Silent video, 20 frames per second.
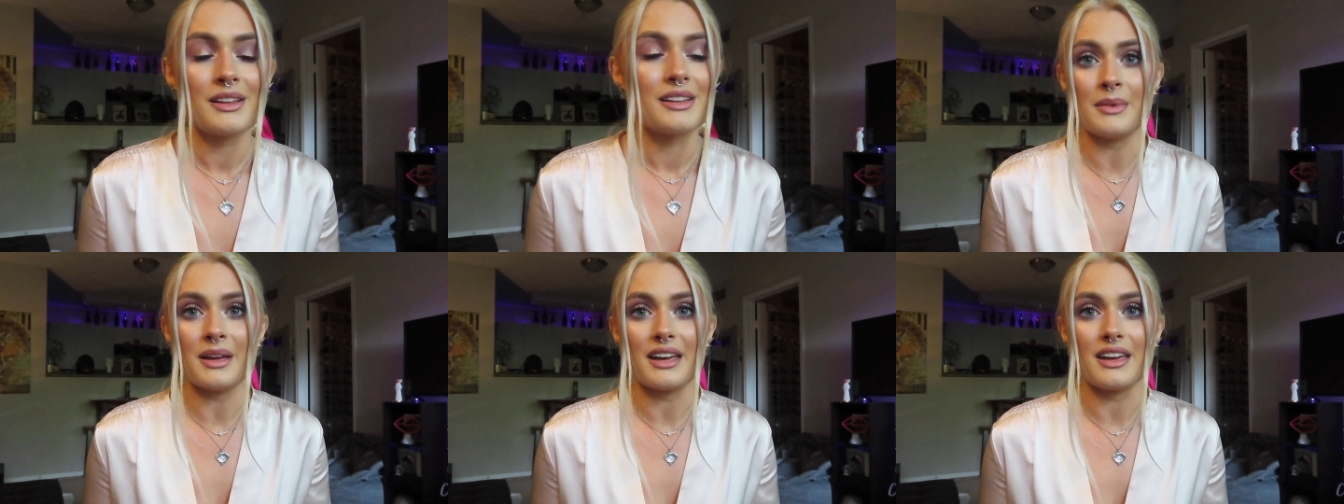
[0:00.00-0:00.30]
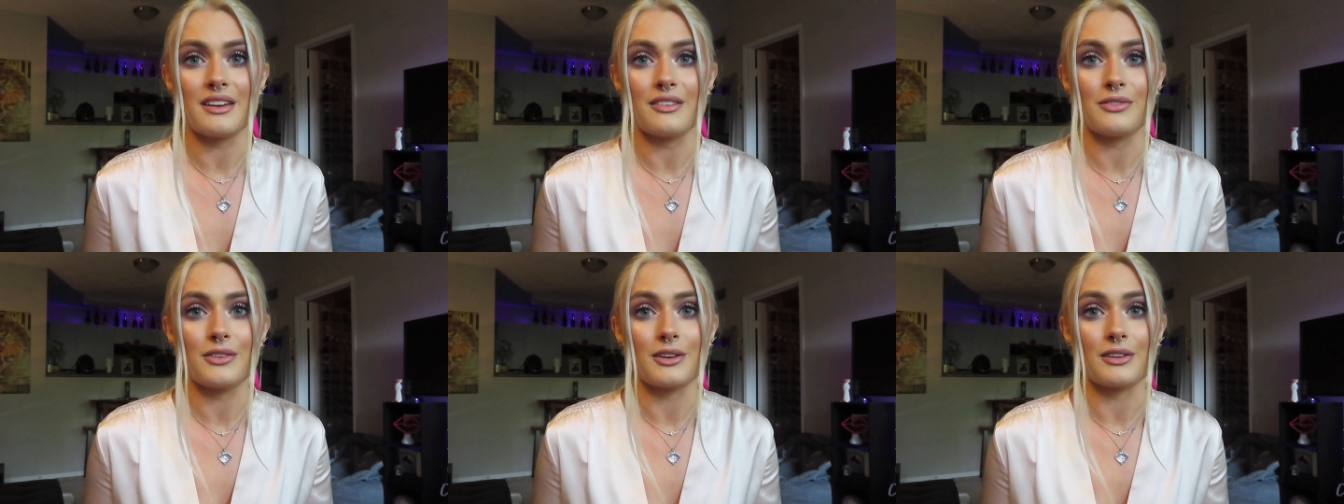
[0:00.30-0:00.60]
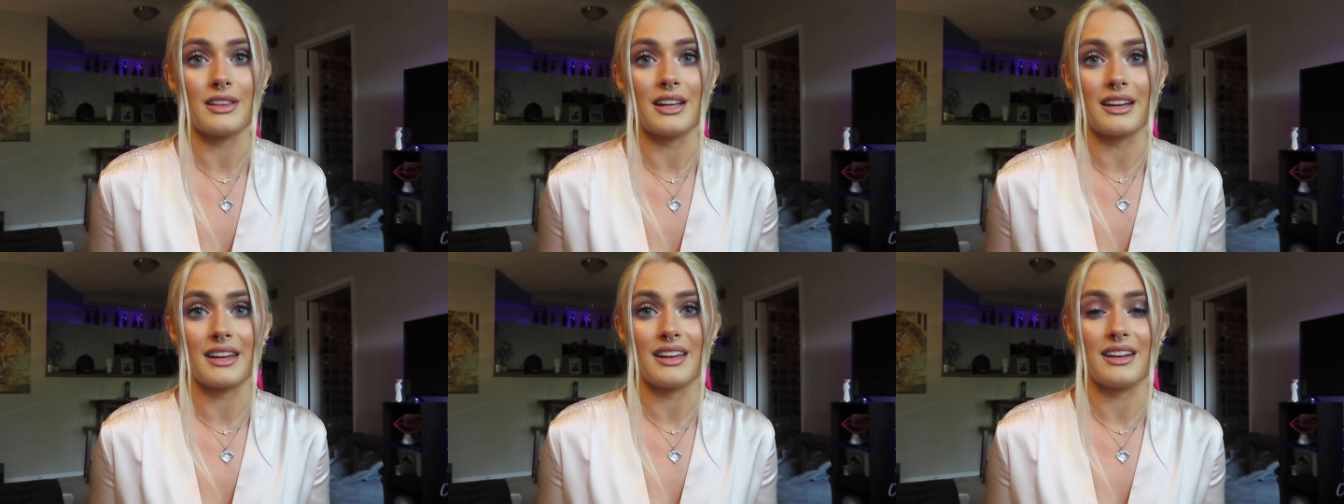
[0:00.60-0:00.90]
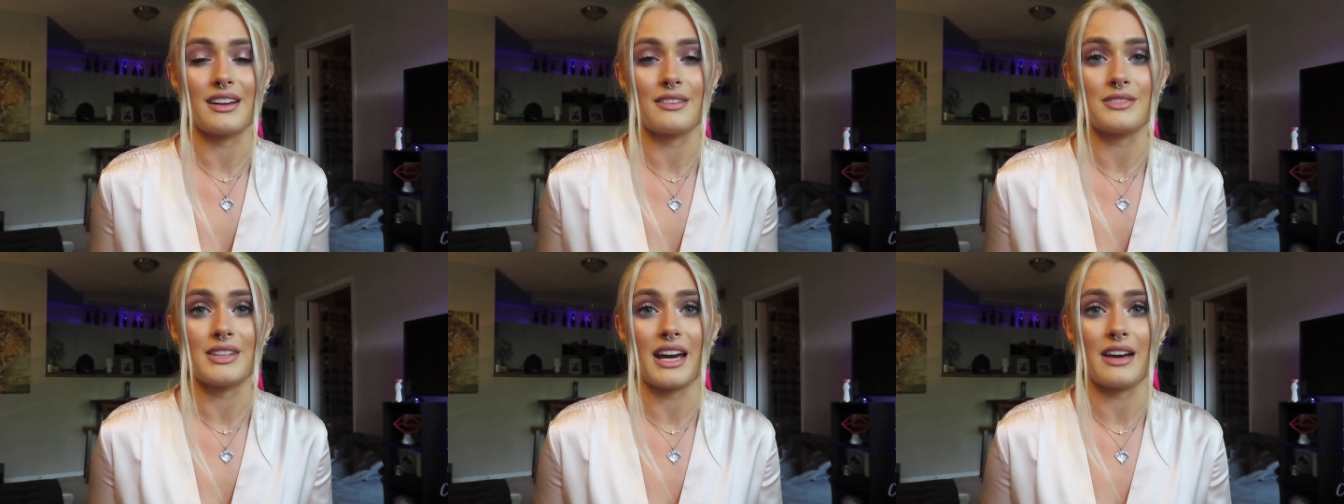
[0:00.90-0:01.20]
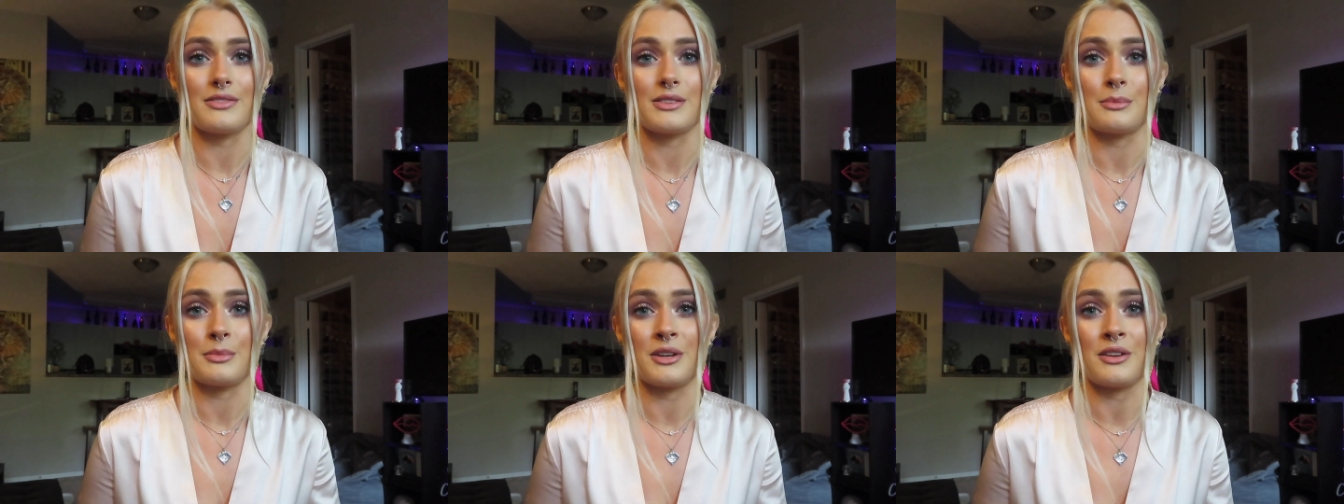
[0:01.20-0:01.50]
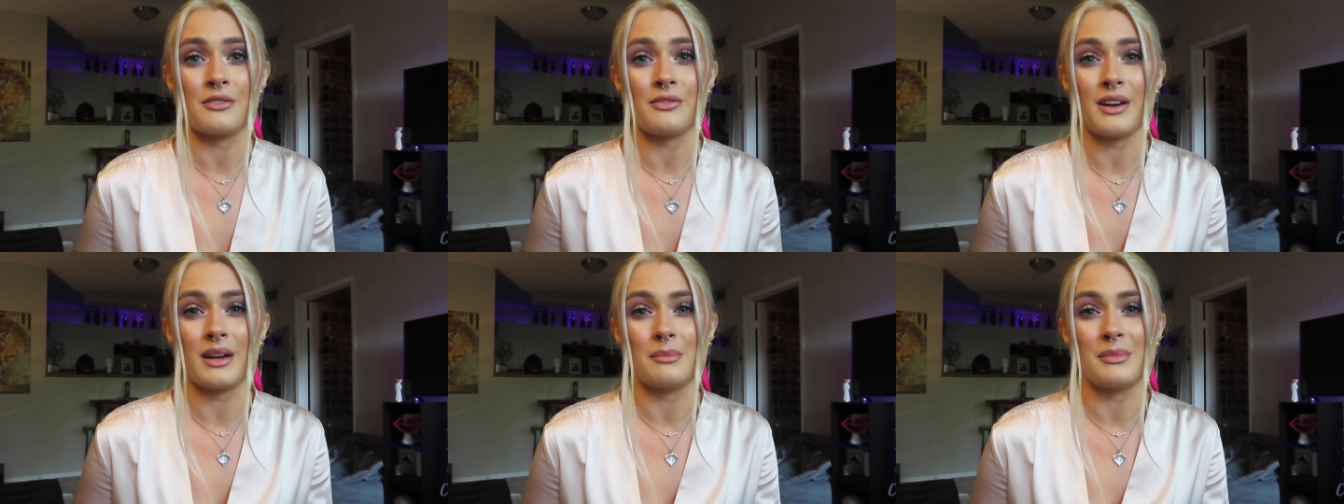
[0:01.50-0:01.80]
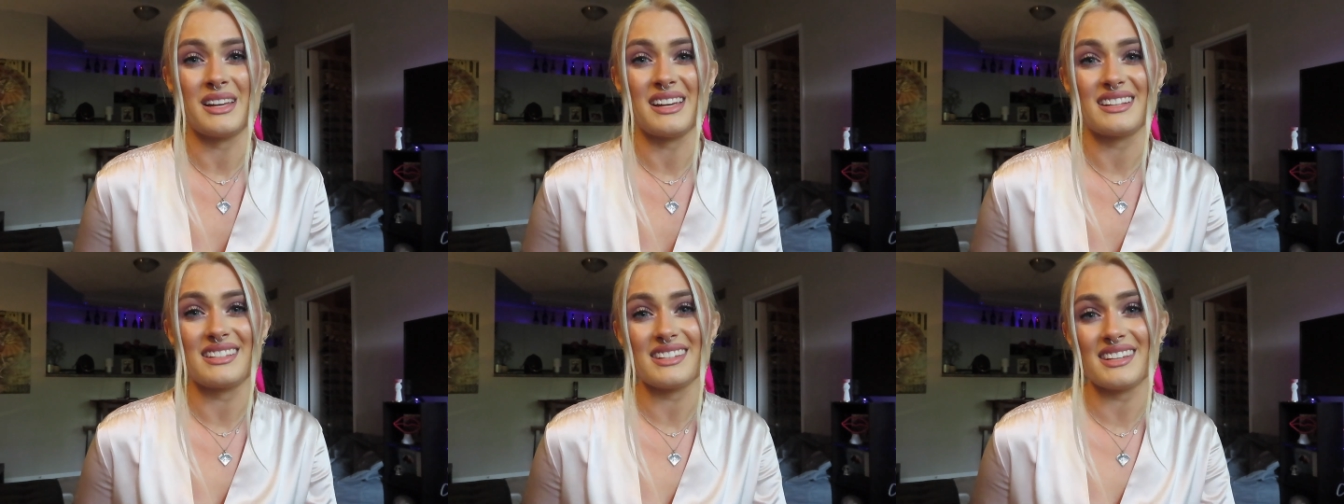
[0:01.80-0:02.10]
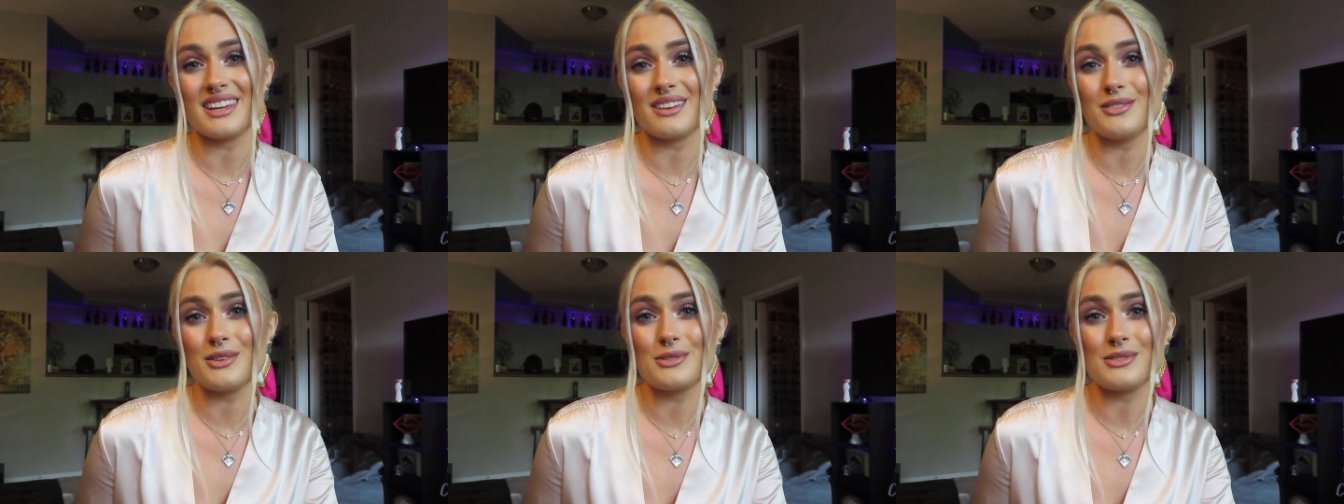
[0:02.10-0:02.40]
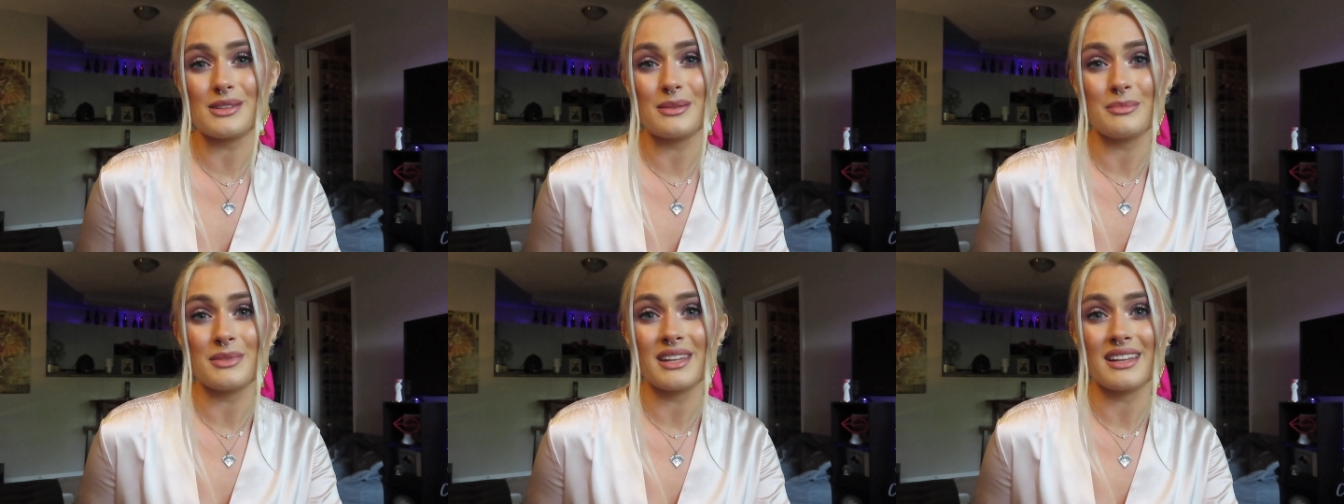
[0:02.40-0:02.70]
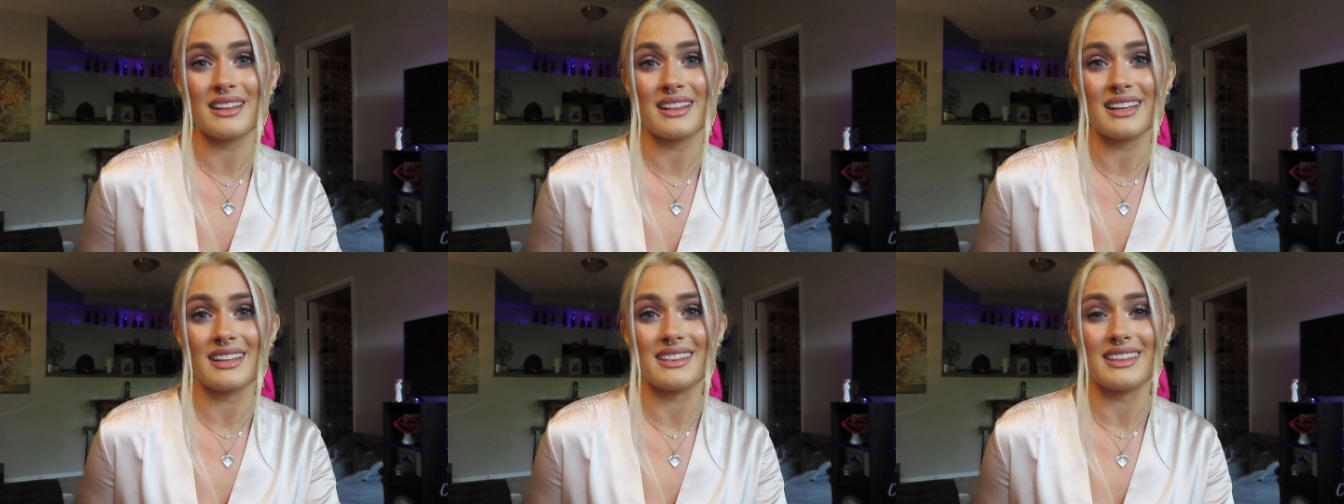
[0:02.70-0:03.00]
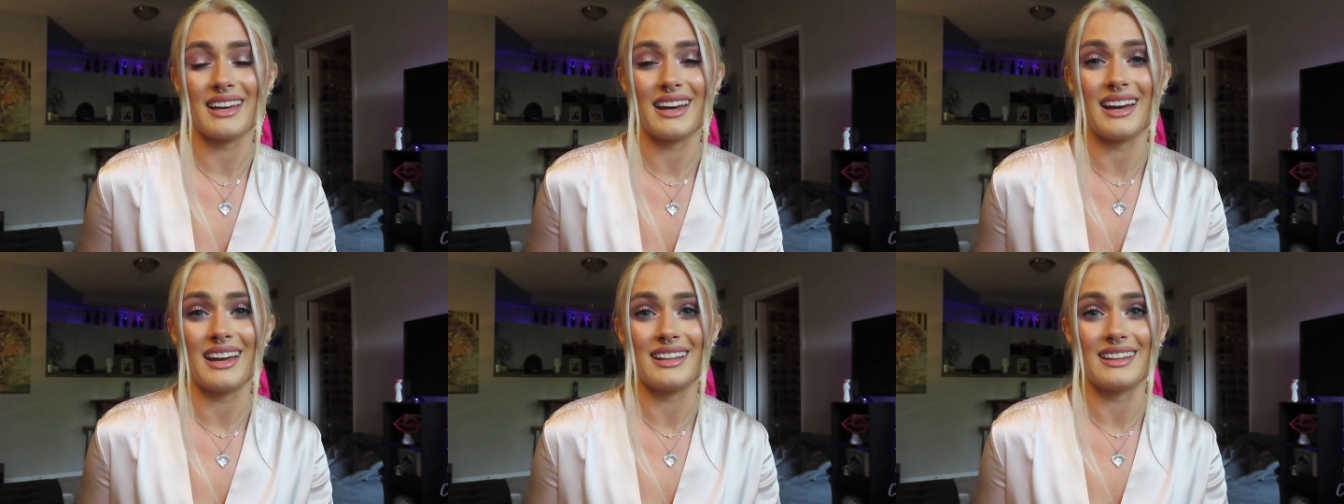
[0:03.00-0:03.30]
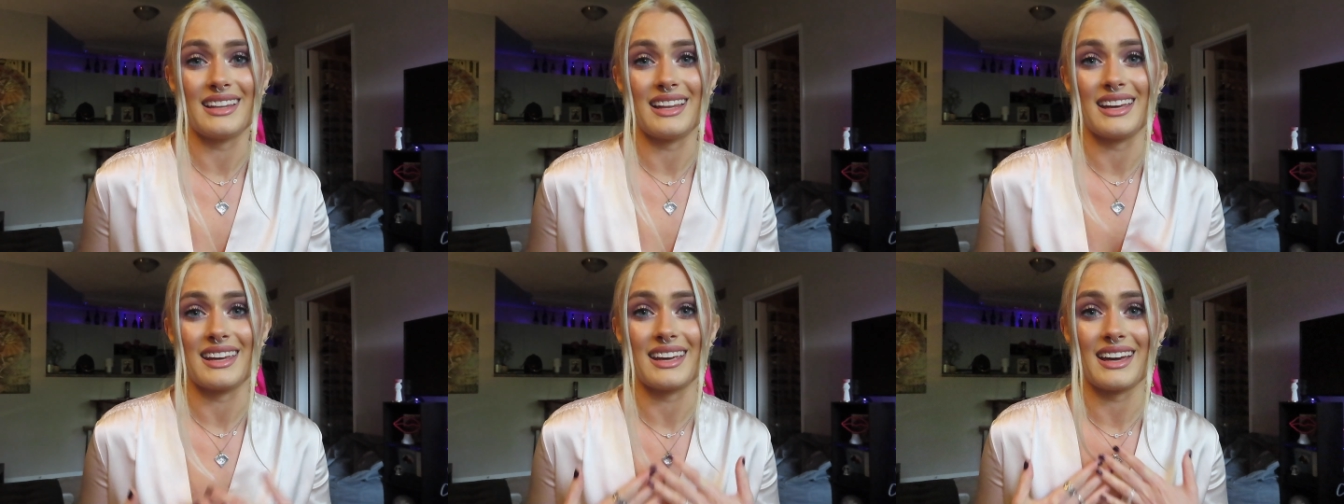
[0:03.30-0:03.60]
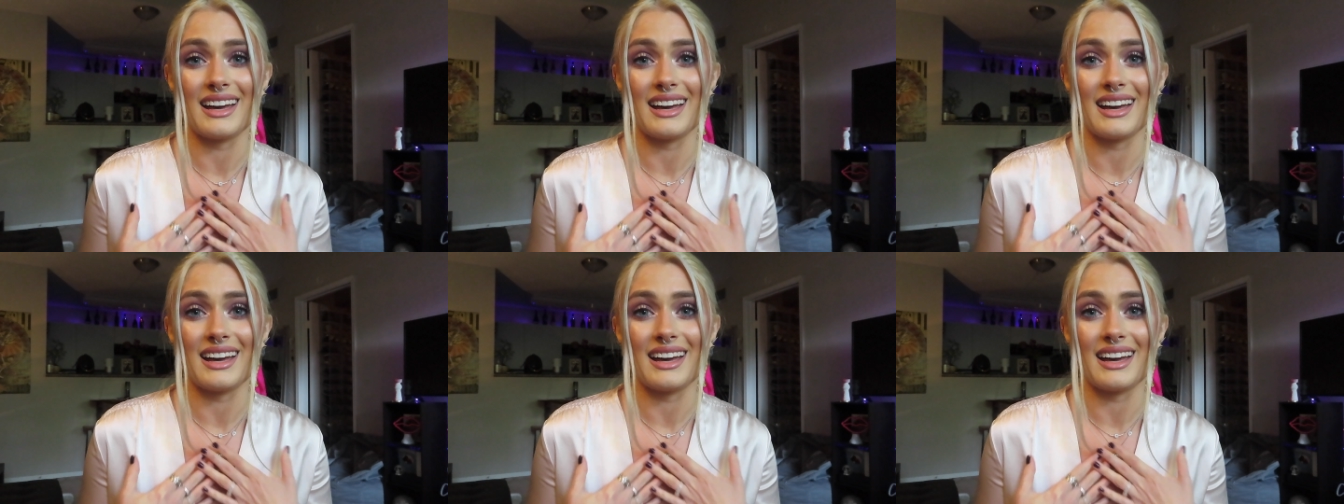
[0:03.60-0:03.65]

If you're lucky enough to have someone in your family to give you something like that, like